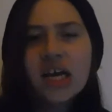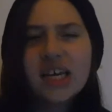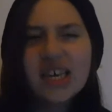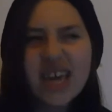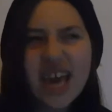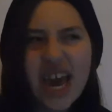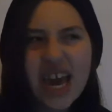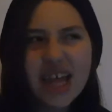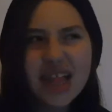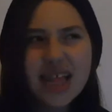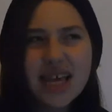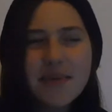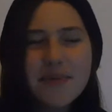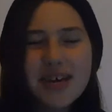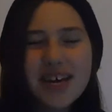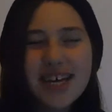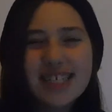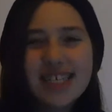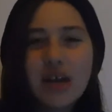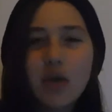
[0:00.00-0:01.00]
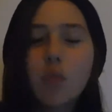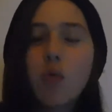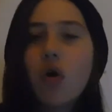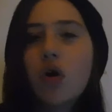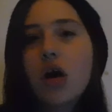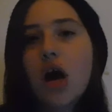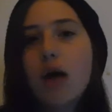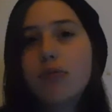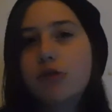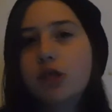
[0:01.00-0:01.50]
Kaylee, because I woke
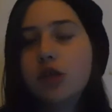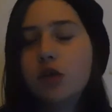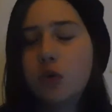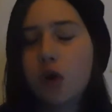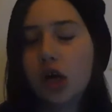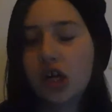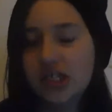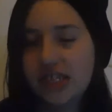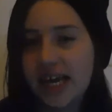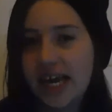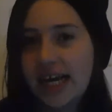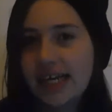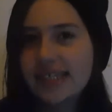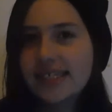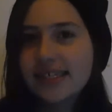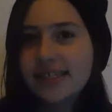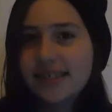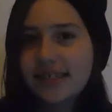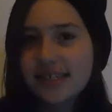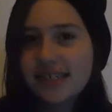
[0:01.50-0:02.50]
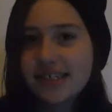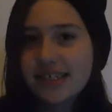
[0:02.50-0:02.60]
up to her text.